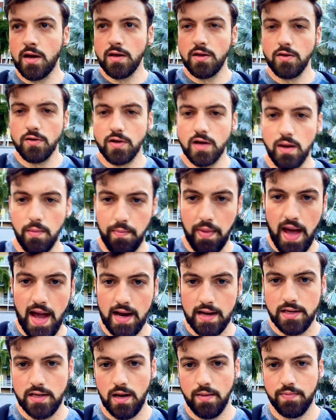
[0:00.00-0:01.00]
you'll get
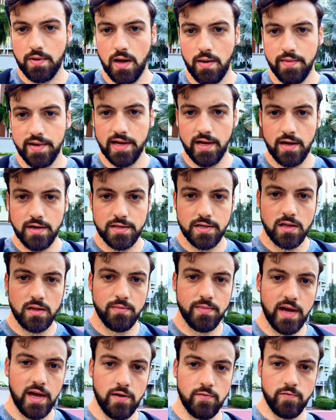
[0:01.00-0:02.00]
backed up coming onto the
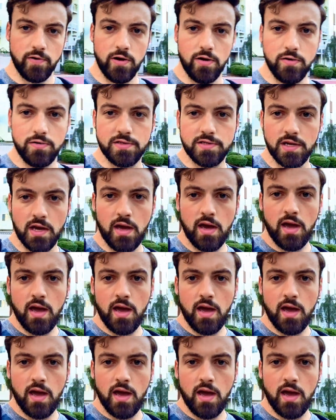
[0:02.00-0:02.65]
main roads.